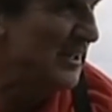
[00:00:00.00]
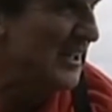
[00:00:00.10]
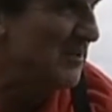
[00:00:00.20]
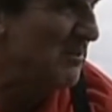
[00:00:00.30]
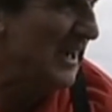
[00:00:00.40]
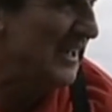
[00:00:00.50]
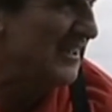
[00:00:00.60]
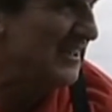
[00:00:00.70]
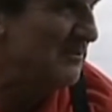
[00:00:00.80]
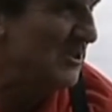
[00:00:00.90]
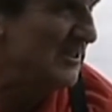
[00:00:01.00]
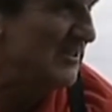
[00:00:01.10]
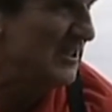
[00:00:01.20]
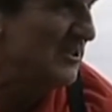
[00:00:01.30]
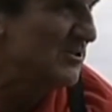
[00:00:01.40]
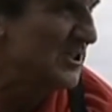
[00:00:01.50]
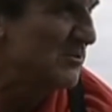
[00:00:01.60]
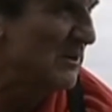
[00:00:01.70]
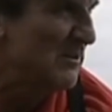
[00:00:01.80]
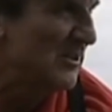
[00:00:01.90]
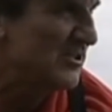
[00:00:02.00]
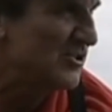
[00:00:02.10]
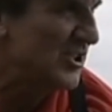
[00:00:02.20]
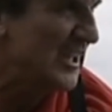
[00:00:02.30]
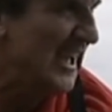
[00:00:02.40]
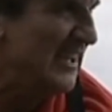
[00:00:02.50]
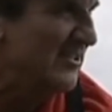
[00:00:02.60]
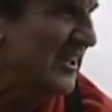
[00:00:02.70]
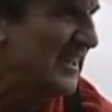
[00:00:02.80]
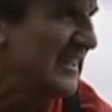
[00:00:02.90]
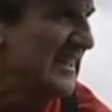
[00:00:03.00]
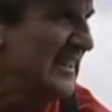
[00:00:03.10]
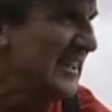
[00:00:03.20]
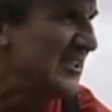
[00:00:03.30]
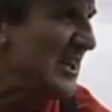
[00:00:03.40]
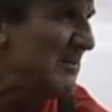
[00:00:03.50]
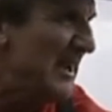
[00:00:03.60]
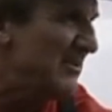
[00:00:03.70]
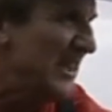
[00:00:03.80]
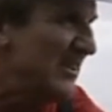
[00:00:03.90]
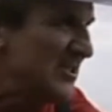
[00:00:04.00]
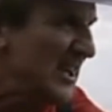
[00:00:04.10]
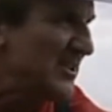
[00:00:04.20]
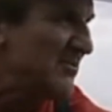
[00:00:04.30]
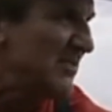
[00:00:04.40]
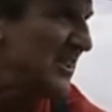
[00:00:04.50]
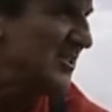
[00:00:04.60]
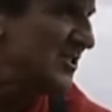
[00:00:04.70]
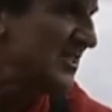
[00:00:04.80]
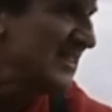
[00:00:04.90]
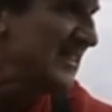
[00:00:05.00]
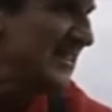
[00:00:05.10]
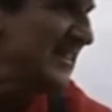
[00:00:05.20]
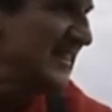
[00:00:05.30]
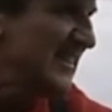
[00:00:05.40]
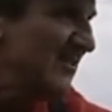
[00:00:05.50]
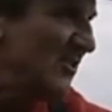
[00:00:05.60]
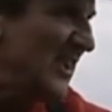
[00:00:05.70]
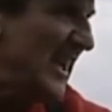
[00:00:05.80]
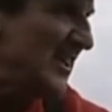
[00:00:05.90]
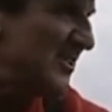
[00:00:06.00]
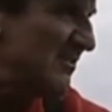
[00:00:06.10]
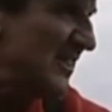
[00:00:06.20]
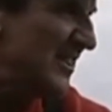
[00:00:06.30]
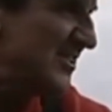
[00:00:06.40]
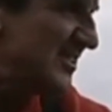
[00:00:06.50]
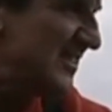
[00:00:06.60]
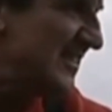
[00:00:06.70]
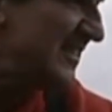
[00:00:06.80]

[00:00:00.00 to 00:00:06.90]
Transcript: bring it back. I might even lose this one, but I can see it out there. It's come out now, it's out of the reeds. Got it out of the reeds.